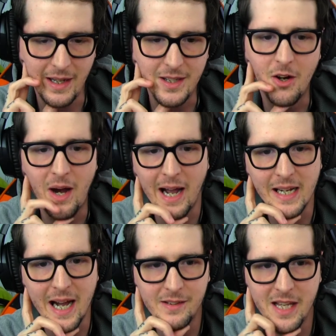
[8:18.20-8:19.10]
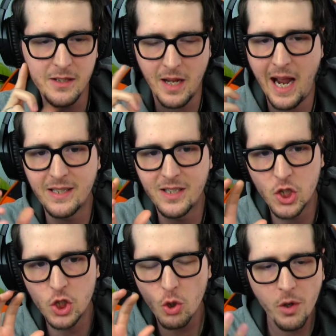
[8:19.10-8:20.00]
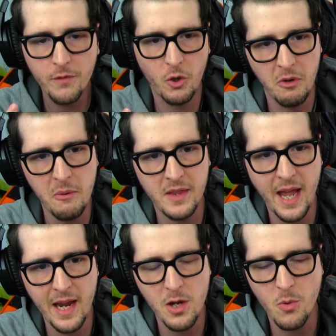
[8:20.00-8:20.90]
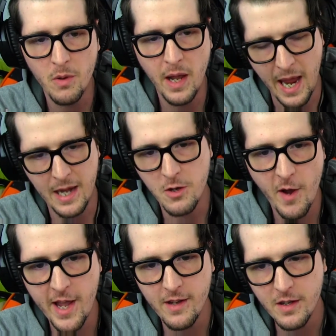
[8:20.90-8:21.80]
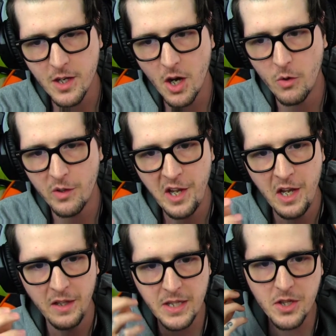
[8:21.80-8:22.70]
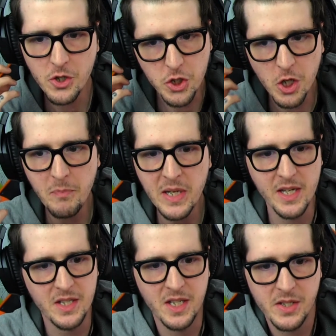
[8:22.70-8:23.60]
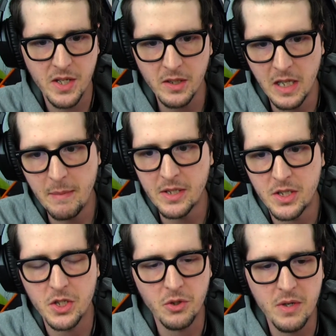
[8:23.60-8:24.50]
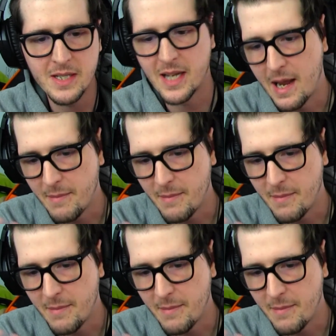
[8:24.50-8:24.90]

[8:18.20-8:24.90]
You know, I sort of agree with that anyway, you know, like there should be consistent limits to screen time